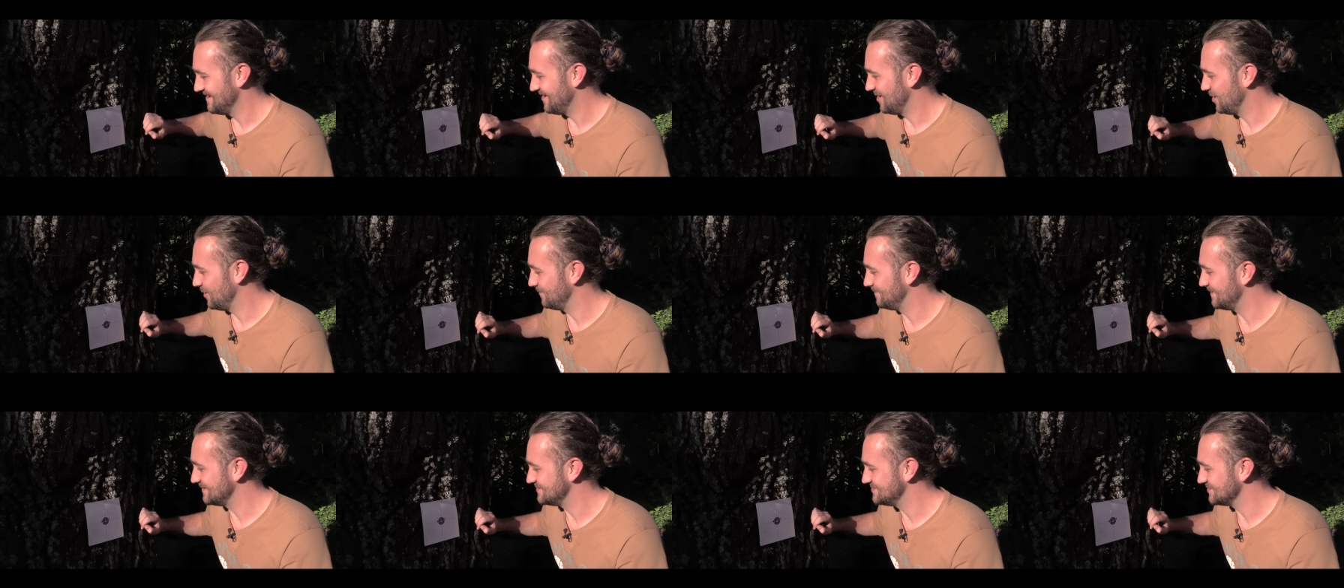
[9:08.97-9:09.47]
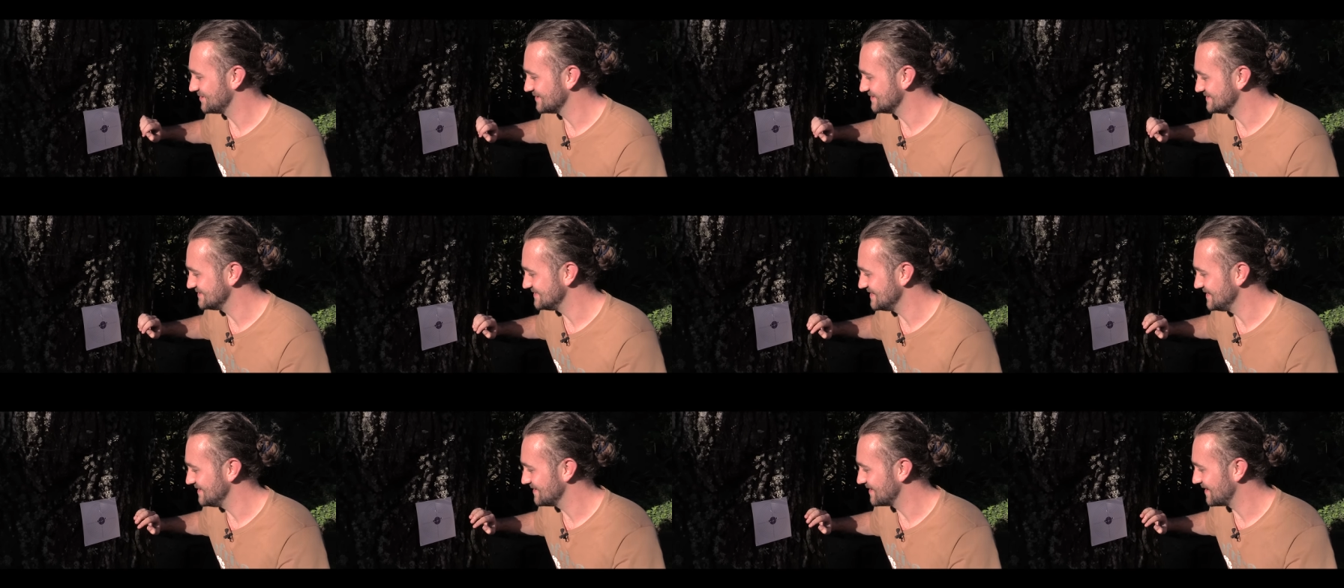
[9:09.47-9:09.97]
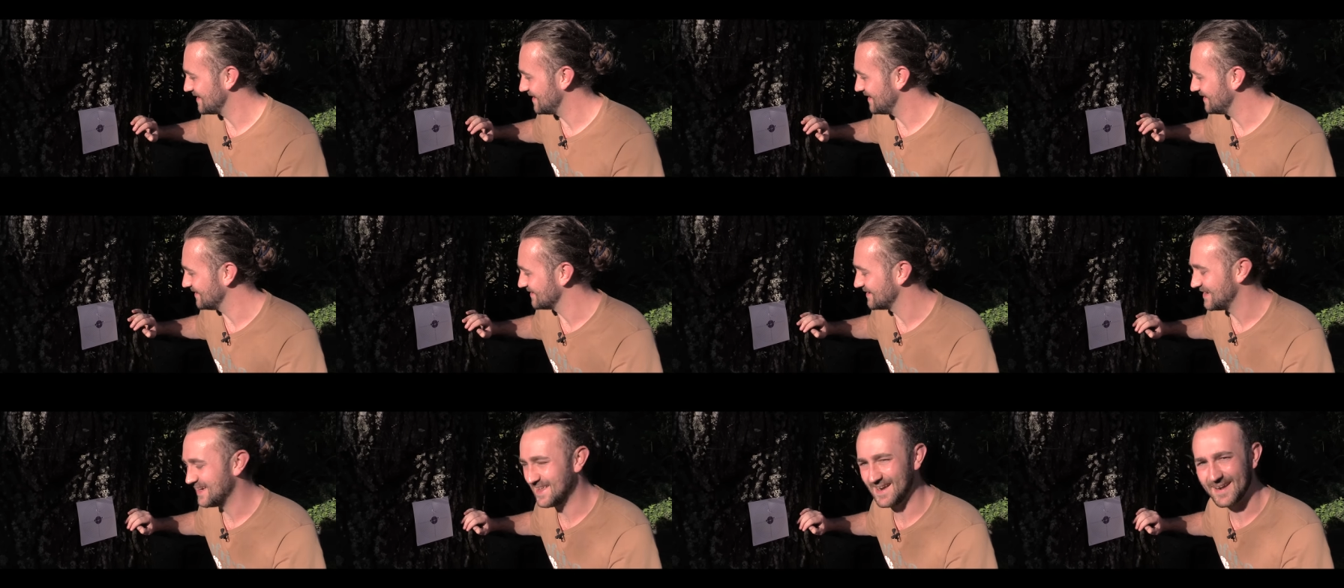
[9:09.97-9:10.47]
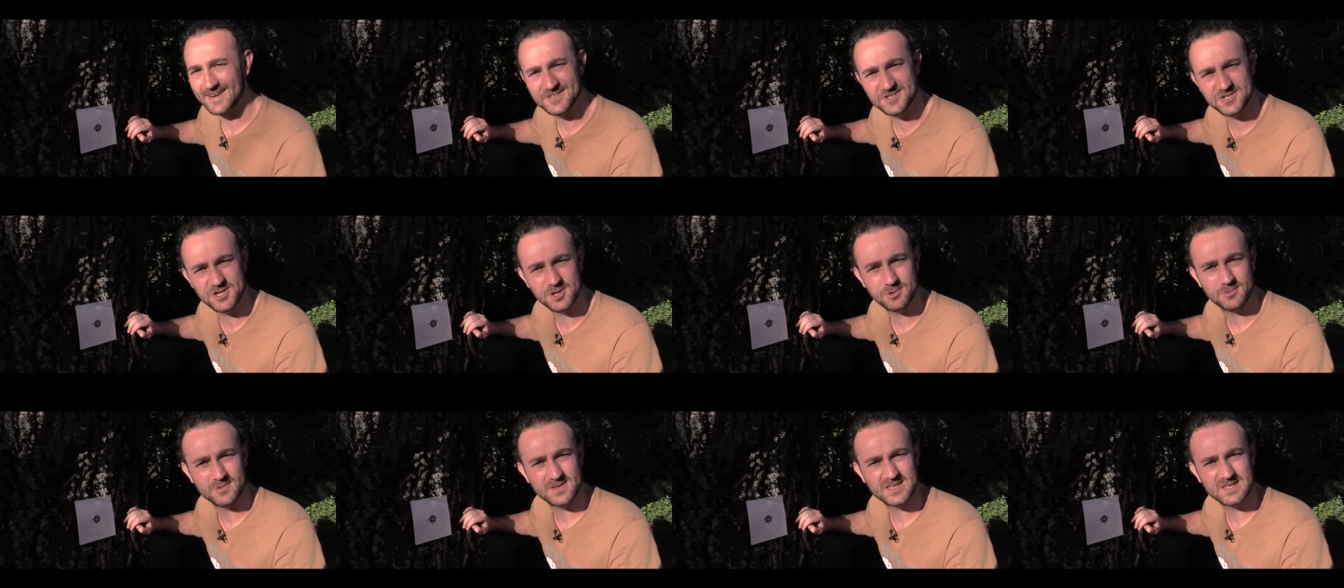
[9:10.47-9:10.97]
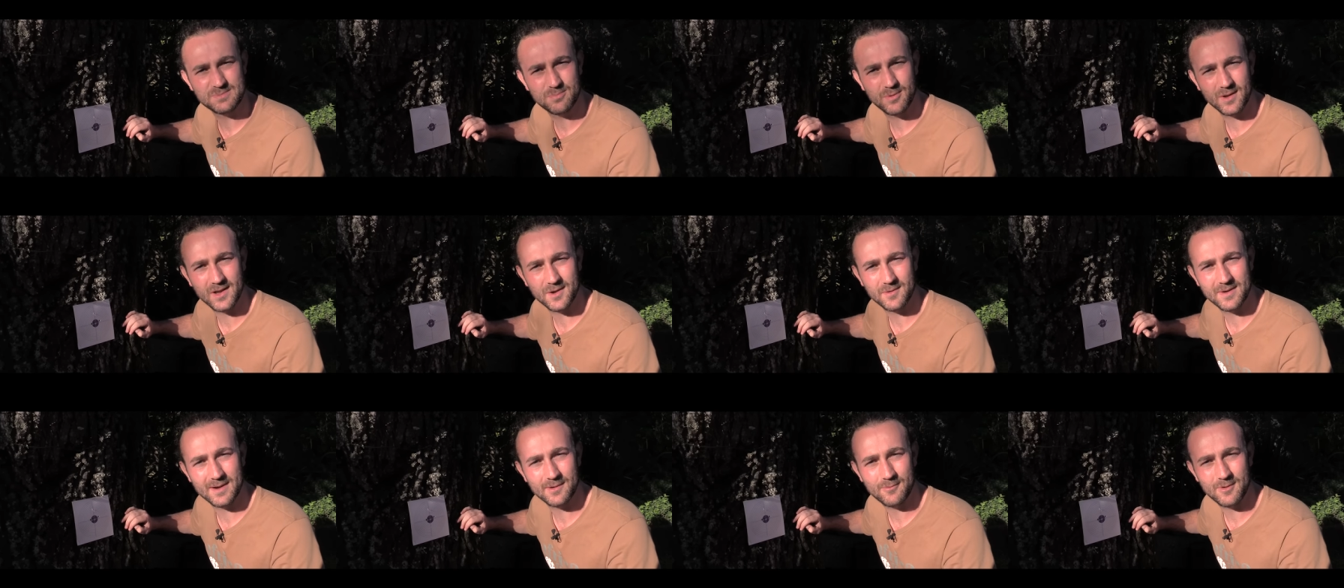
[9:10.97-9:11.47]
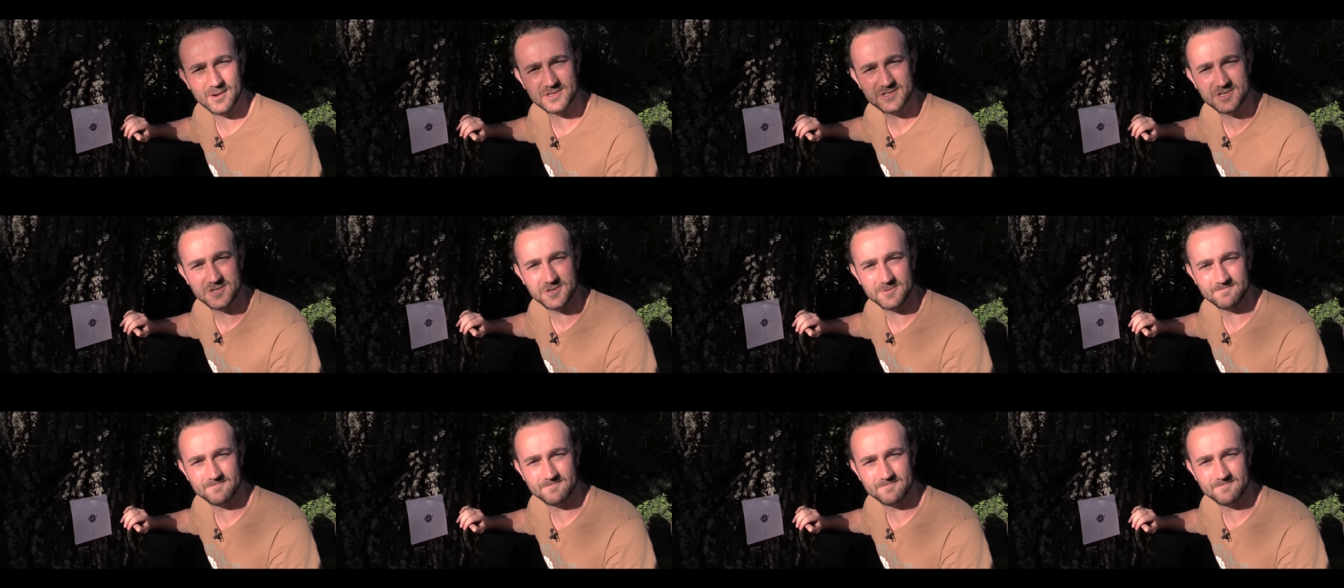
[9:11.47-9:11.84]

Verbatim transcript: I hope that you can see that I can actually shoot with a Springer when I want to.